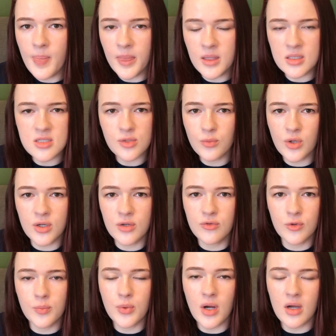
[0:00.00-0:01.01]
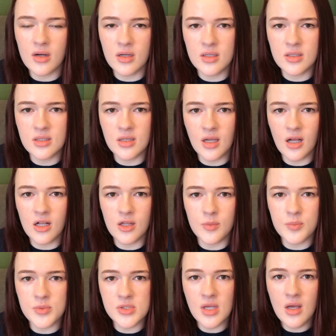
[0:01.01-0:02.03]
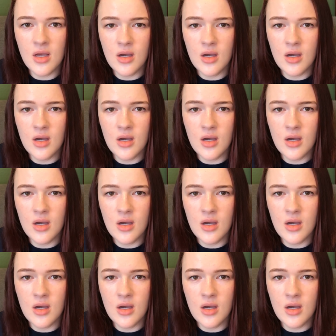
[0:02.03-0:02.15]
And it's a wonderful product, it helps